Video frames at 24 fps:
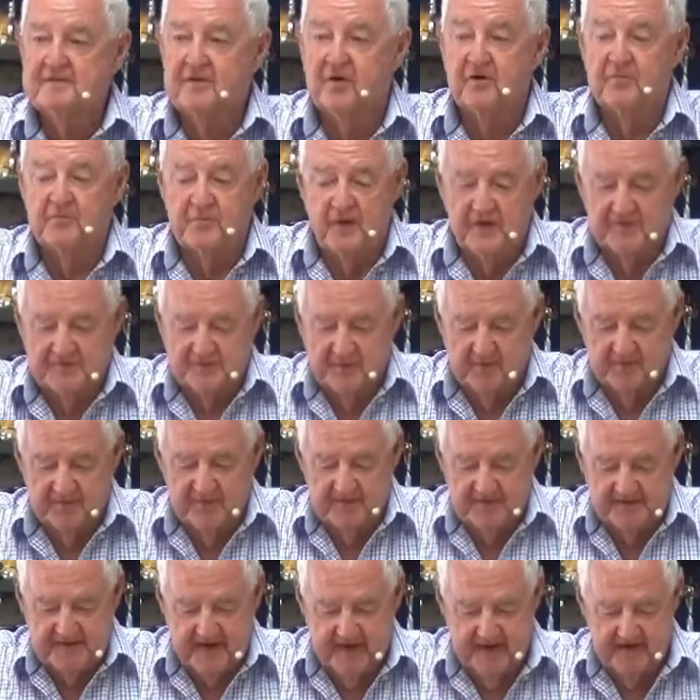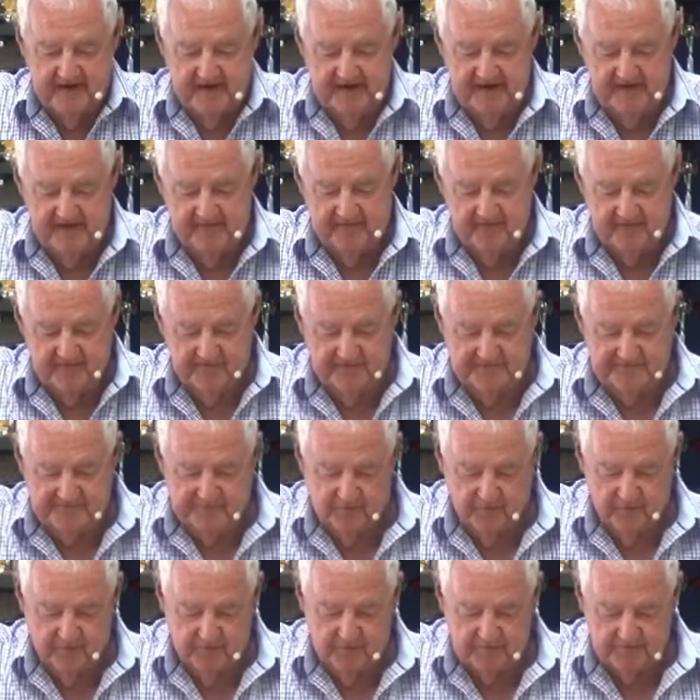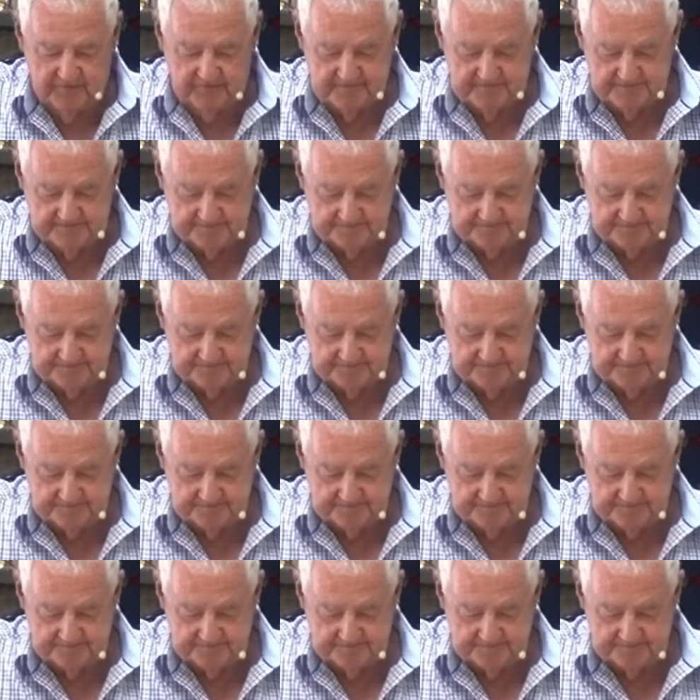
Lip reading: or most probably you can't even afford.